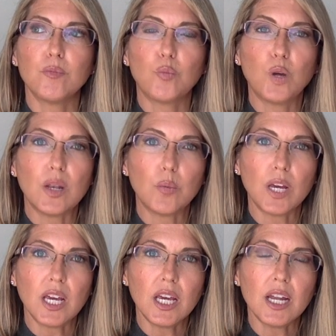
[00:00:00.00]
when we
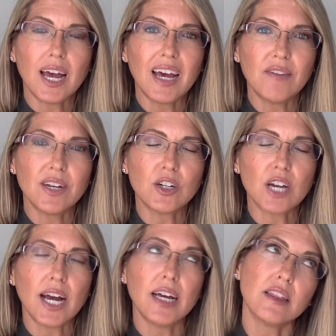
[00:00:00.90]
eat a heavier
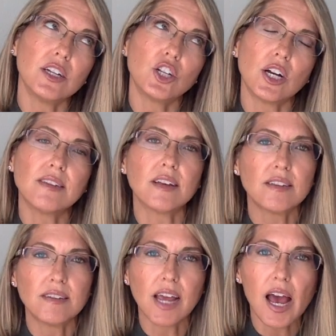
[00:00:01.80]
diet that shuts
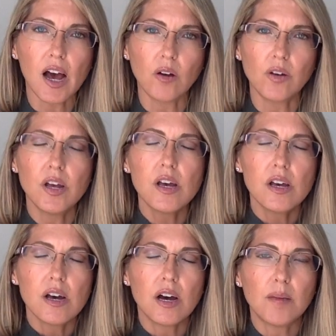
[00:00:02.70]
us down,
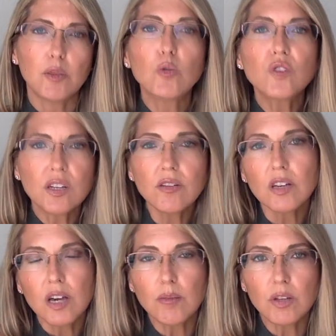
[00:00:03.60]
those things
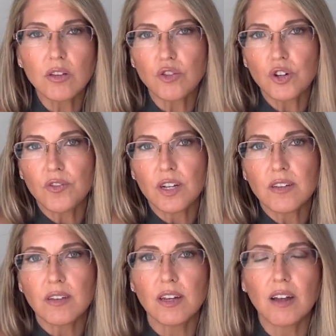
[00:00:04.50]
can come to the
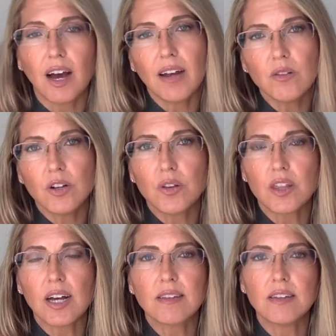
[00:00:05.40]
surface. And I don't know
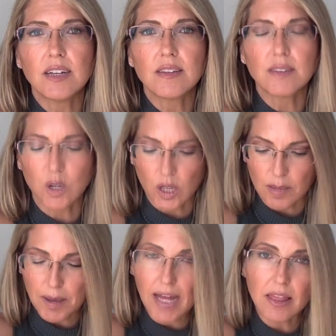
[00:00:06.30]
that that's necessarily
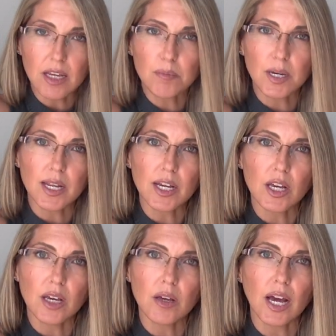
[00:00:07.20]
a bad thing, but
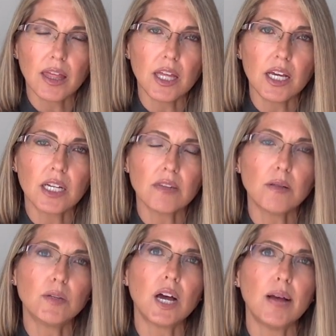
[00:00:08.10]
I think it
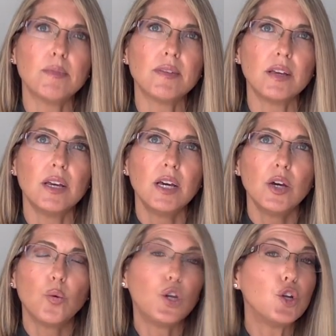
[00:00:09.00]
sometimes,
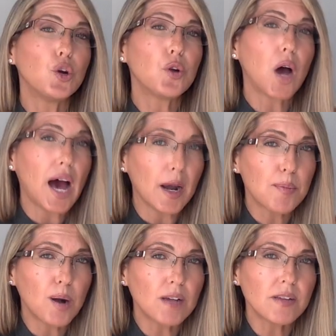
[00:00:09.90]
when you don't know how to
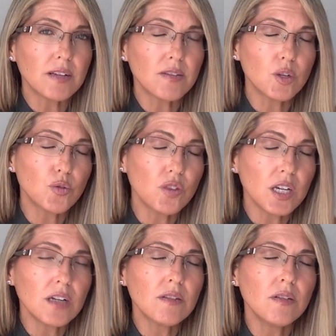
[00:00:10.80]
process those
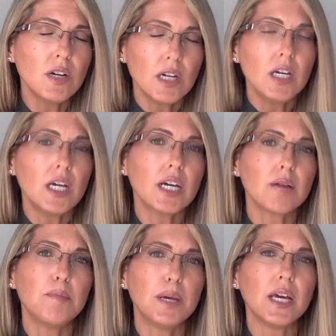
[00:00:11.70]
things, it
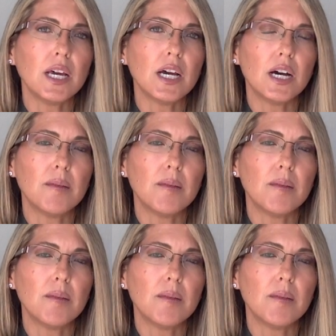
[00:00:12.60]
can be